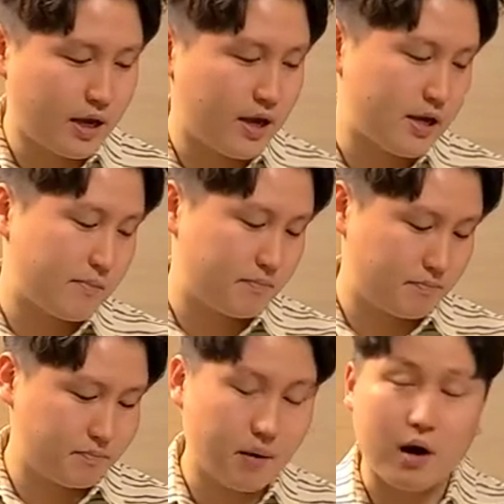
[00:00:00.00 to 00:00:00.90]
a
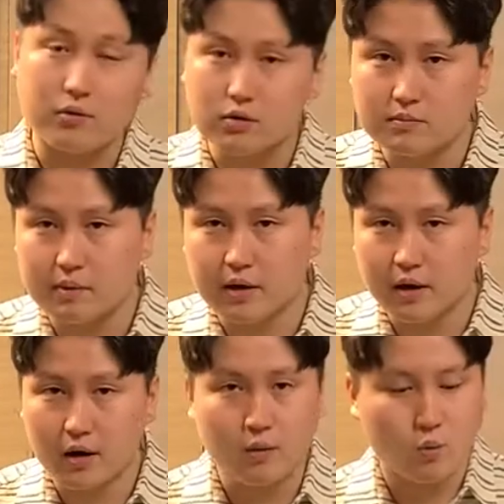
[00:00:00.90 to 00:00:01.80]
bottled
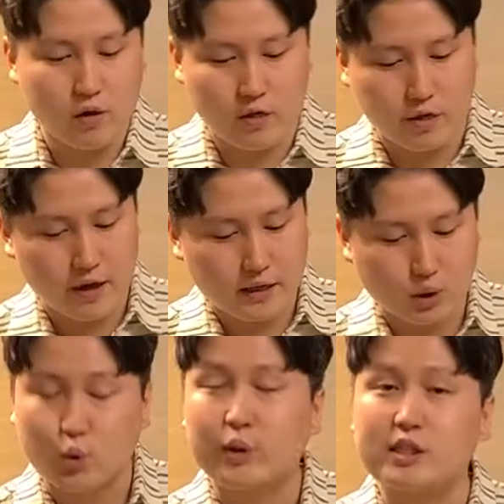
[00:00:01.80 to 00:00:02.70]
beer with a
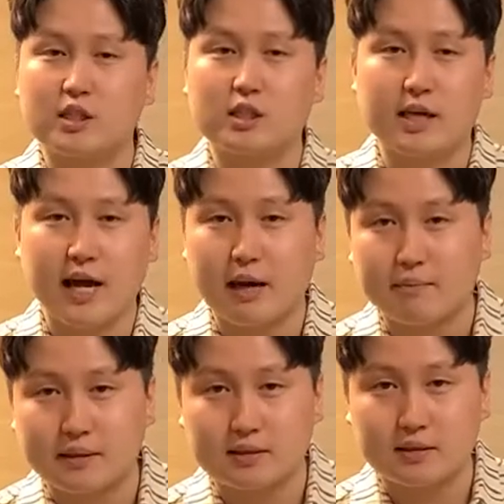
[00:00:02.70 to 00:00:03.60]
twist cap
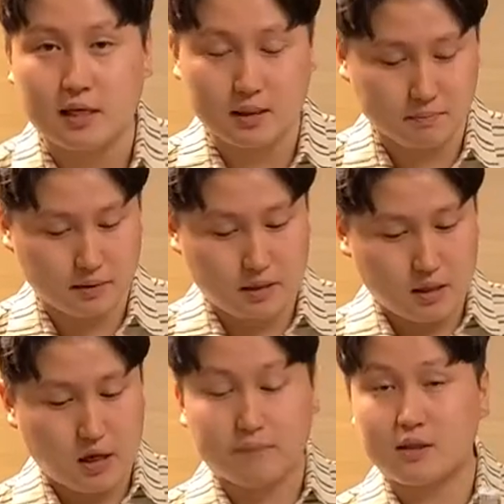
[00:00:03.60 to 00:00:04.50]
at the top
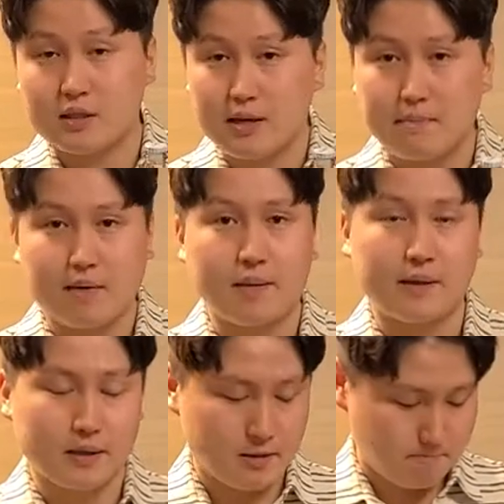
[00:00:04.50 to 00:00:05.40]
of the tip I
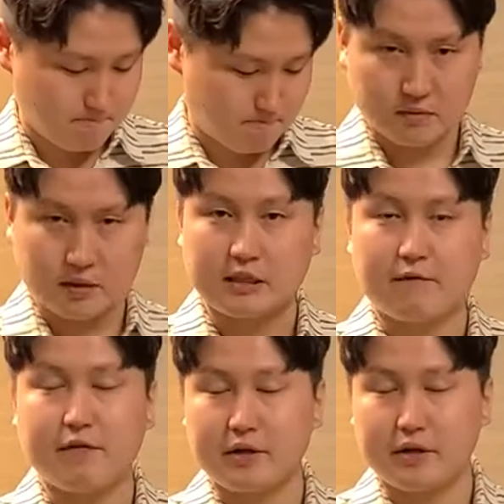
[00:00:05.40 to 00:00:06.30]
mean, it's
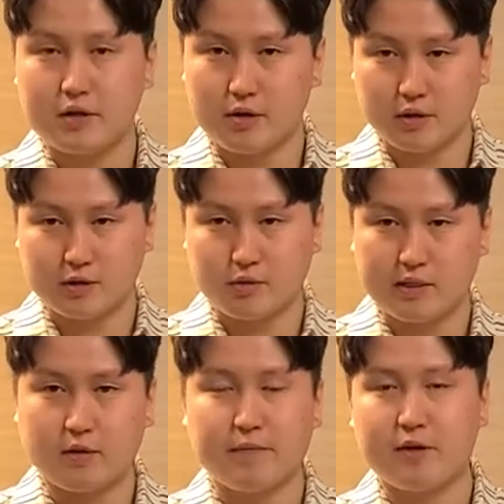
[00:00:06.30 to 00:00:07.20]
convenient it's always
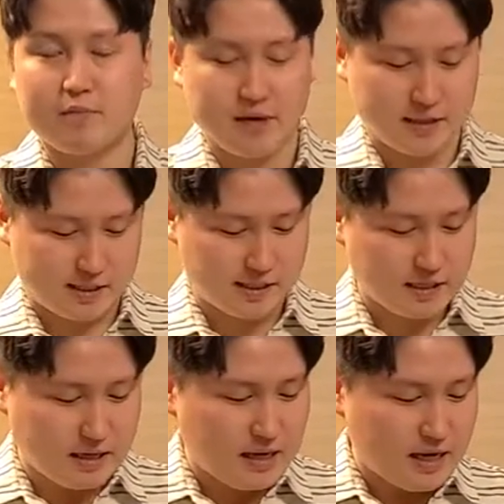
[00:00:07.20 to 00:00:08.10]
convenient but it's
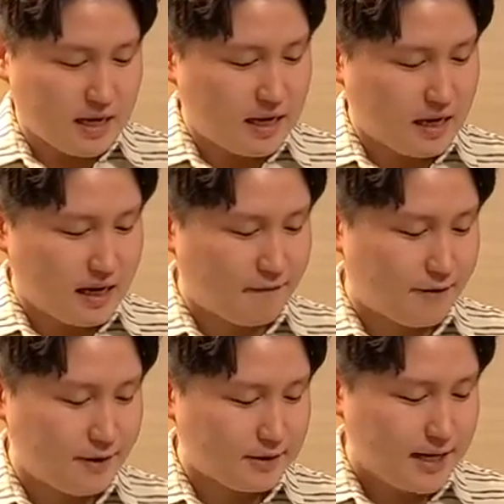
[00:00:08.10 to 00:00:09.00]
I
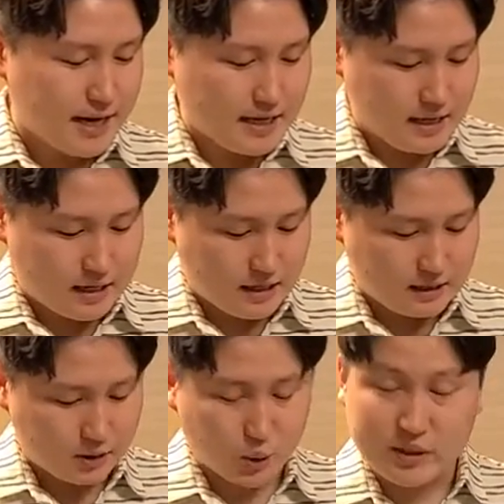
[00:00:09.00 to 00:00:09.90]
feel that uh,
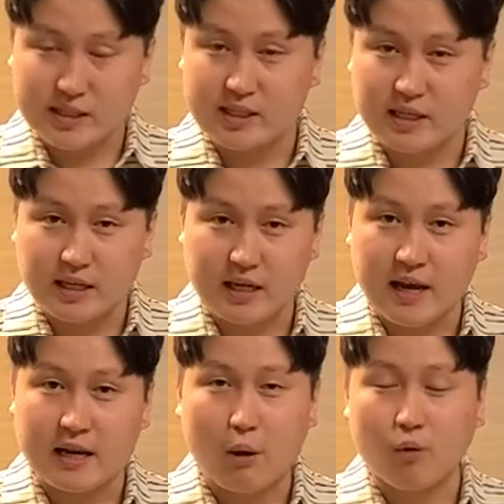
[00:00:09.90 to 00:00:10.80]
twisting
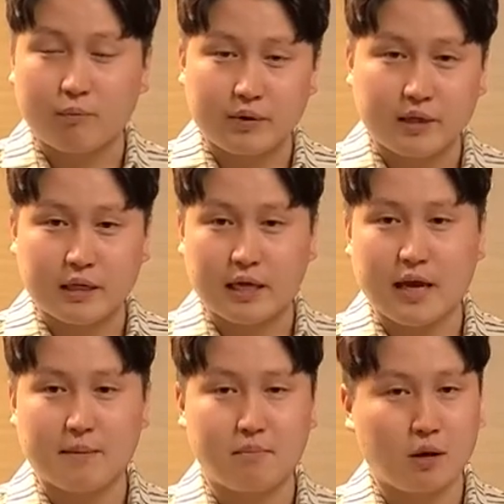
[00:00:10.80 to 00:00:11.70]
and opening
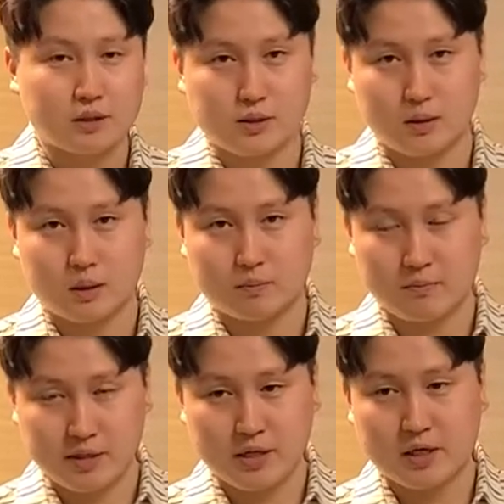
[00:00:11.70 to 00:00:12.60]
a bottle
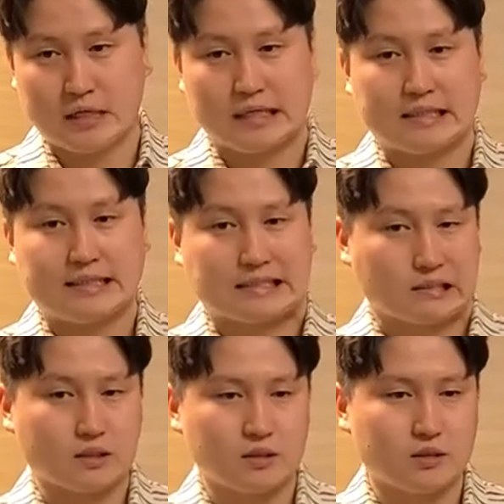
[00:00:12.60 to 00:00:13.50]
beer is
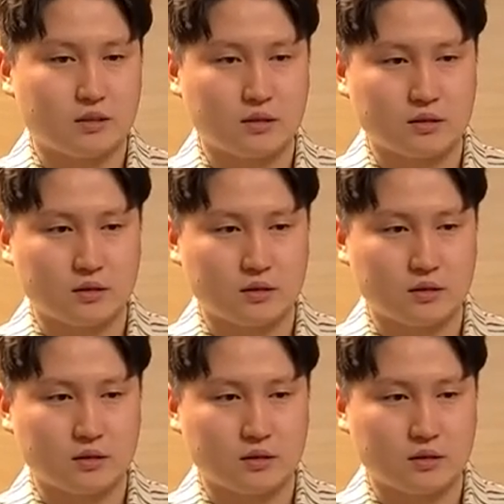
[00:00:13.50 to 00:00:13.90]
uh,